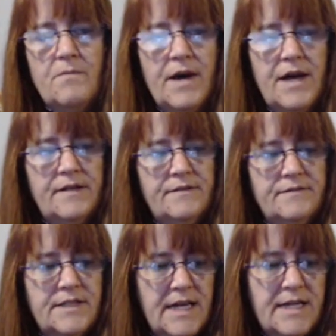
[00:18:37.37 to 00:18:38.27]
But
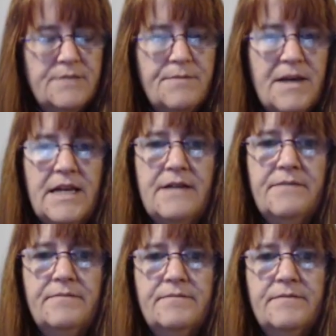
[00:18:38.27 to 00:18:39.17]
today is Monday.
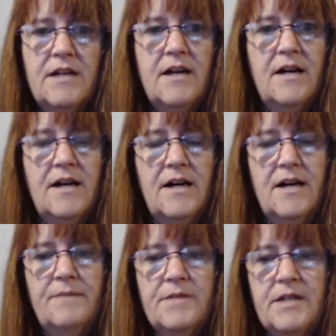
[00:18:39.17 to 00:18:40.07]

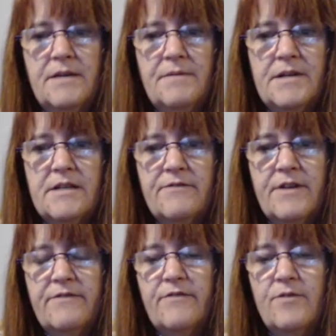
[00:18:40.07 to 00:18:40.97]
I'm going to get myself
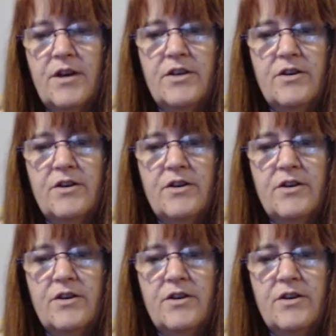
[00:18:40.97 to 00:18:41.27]
ready for work.